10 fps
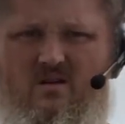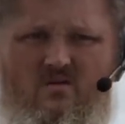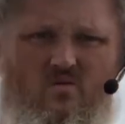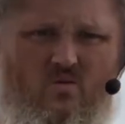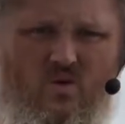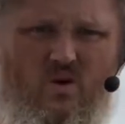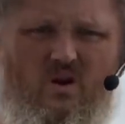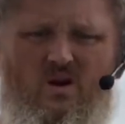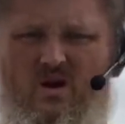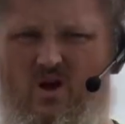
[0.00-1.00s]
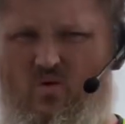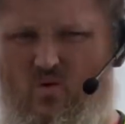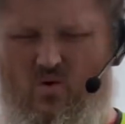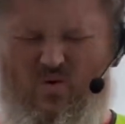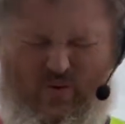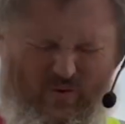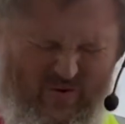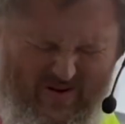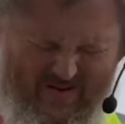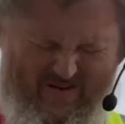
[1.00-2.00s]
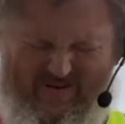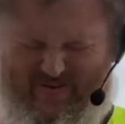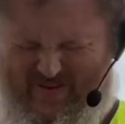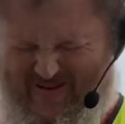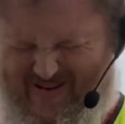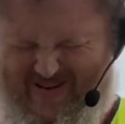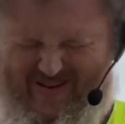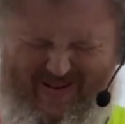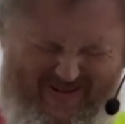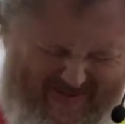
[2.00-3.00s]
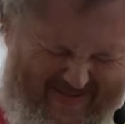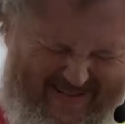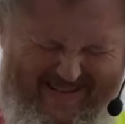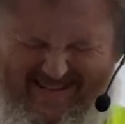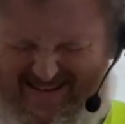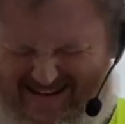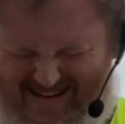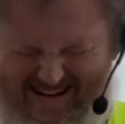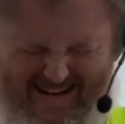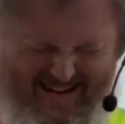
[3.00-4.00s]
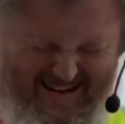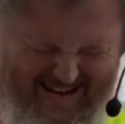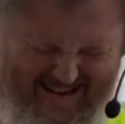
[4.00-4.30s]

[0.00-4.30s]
but I do know that I, I agree to a certain extent